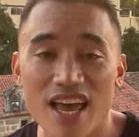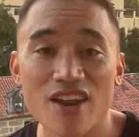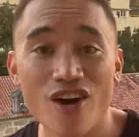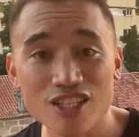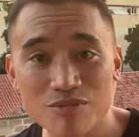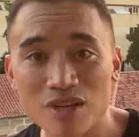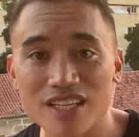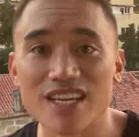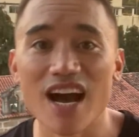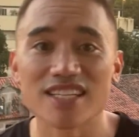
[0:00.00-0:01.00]
and
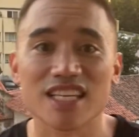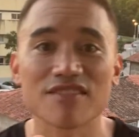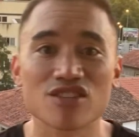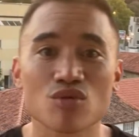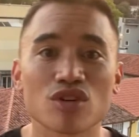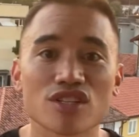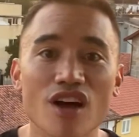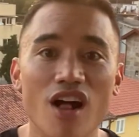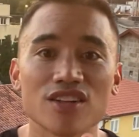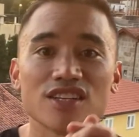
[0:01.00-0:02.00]
ultimately God's gift to us
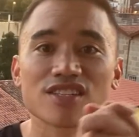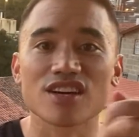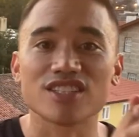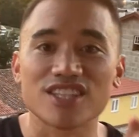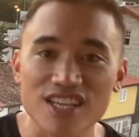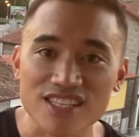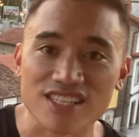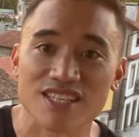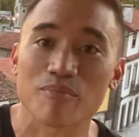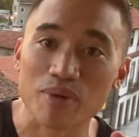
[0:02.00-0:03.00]
all in his son Jesus
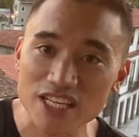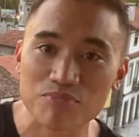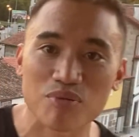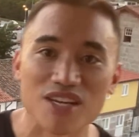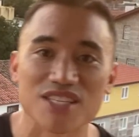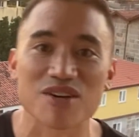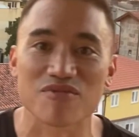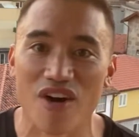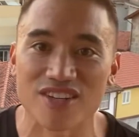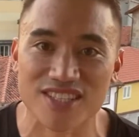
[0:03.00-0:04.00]
is the best present
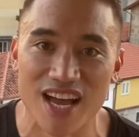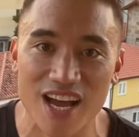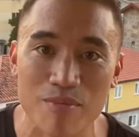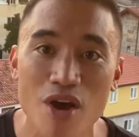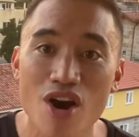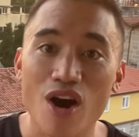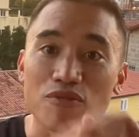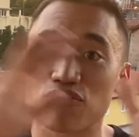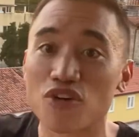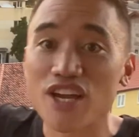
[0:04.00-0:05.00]
of all time, a
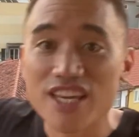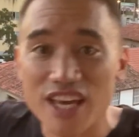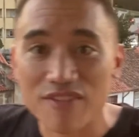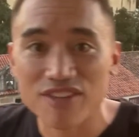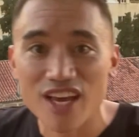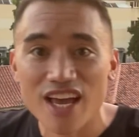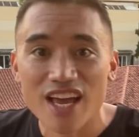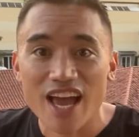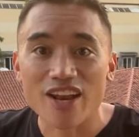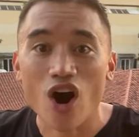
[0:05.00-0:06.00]
free gift,
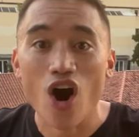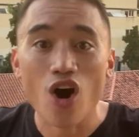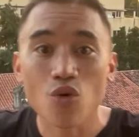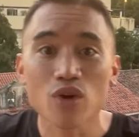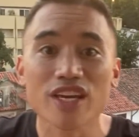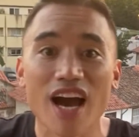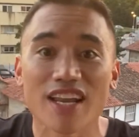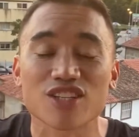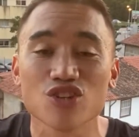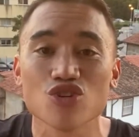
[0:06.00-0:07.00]
and all we
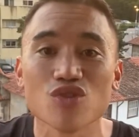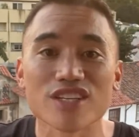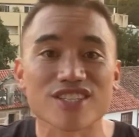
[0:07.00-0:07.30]
gotta do is